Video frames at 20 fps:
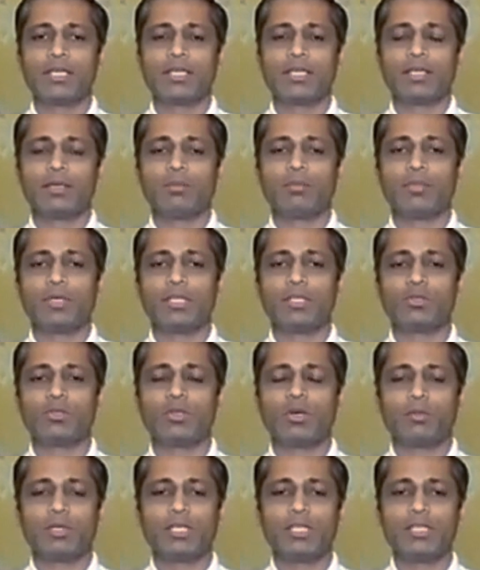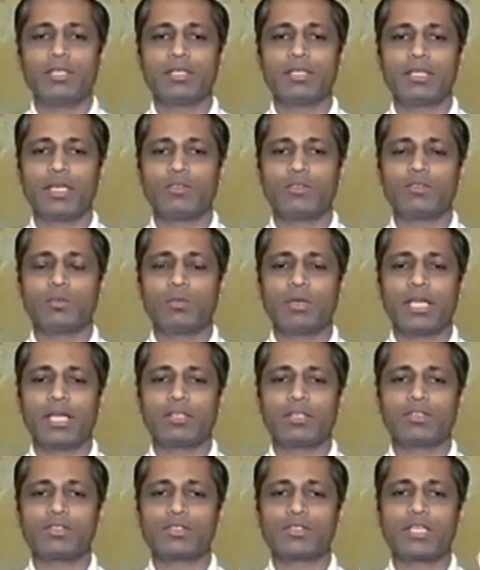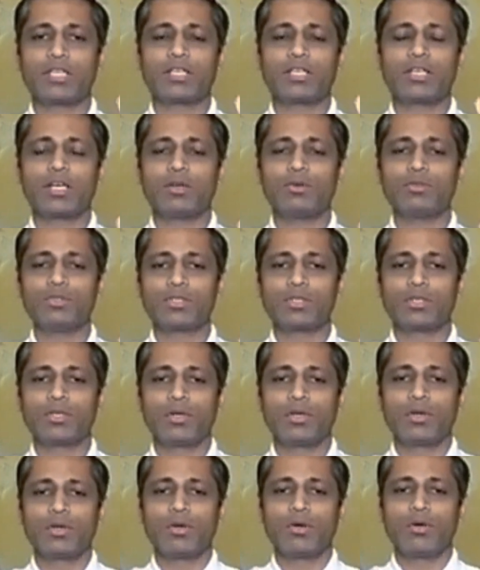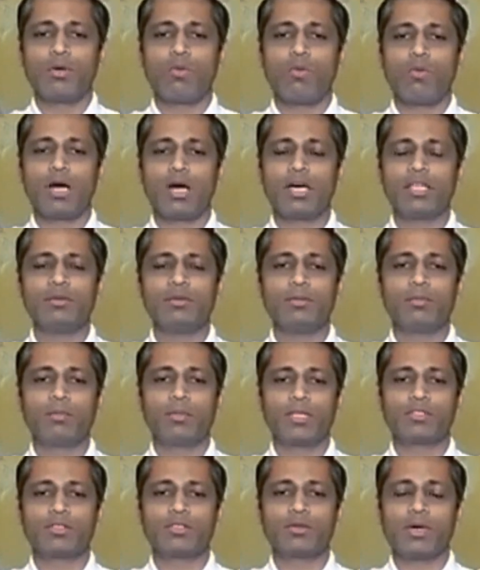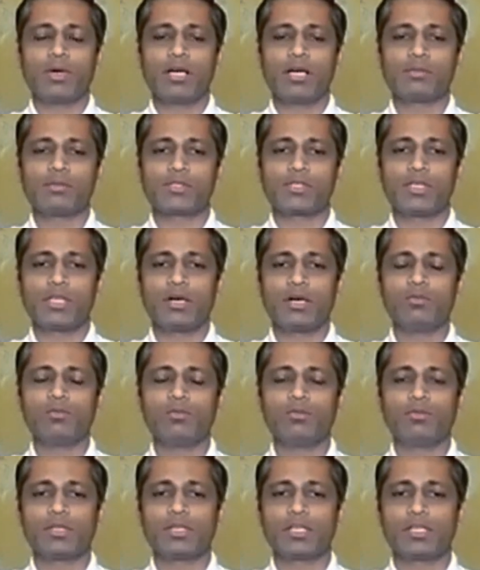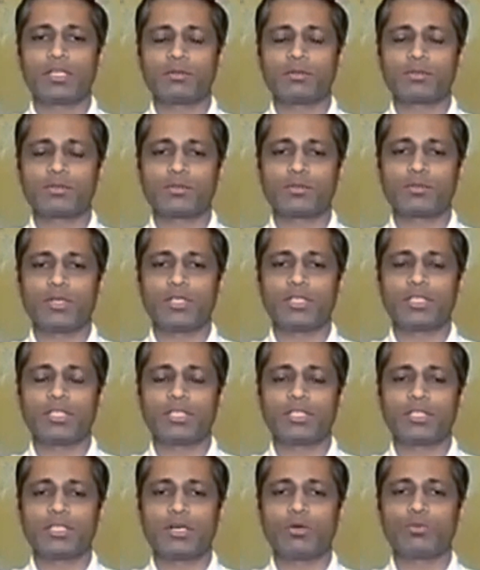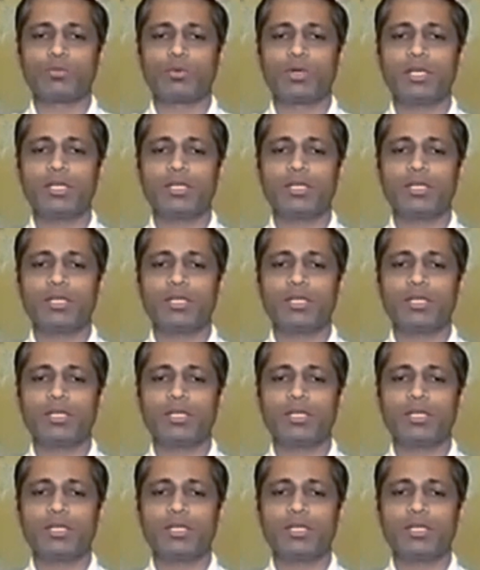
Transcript: Breathe normally as you practice 10 rounds. 1. Place your palms down, fingertips pointing downward.